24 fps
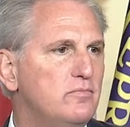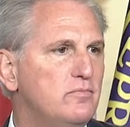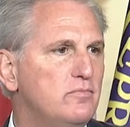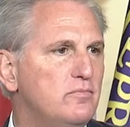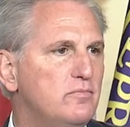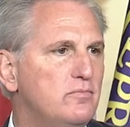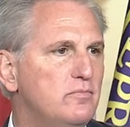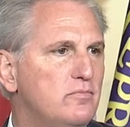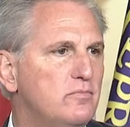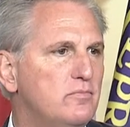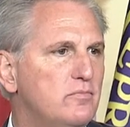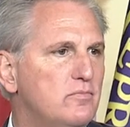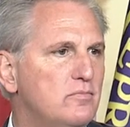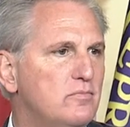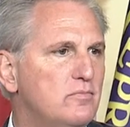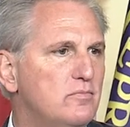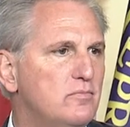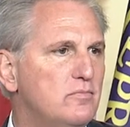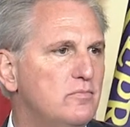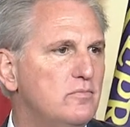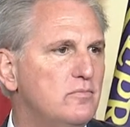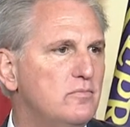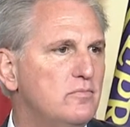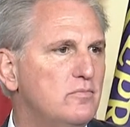
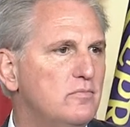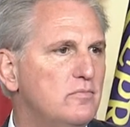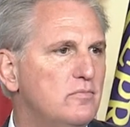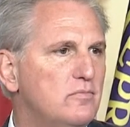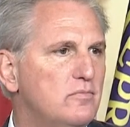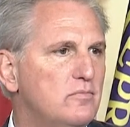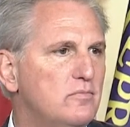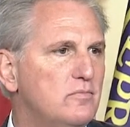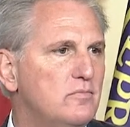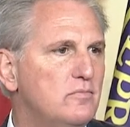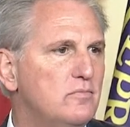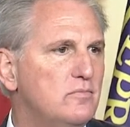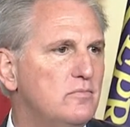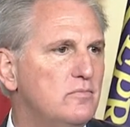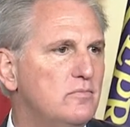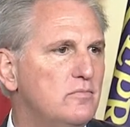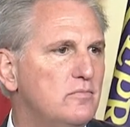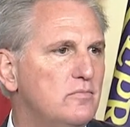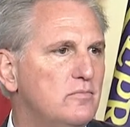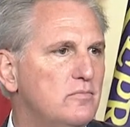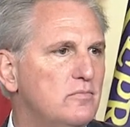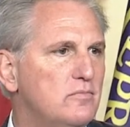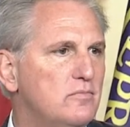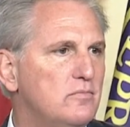
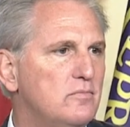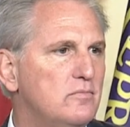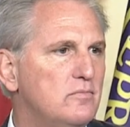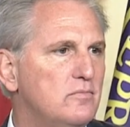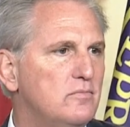No one is speaking in this clip.